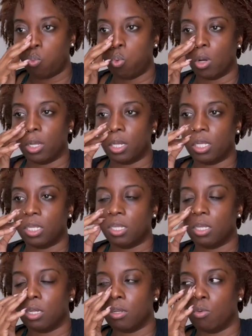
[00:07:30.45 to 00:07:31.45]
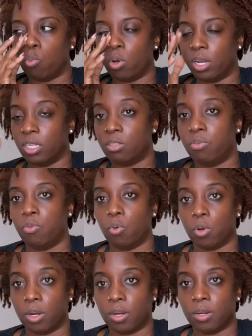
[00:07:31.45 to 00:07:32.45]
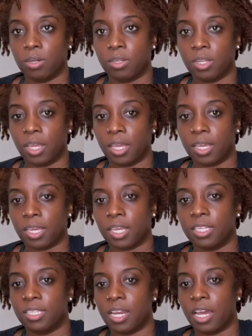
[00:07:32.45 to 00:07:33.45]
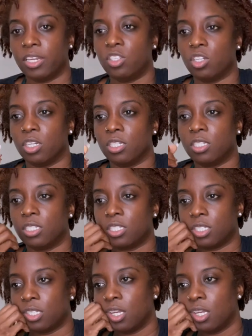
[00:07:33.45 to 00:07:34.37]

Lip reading: what it's for. Like, it's not just,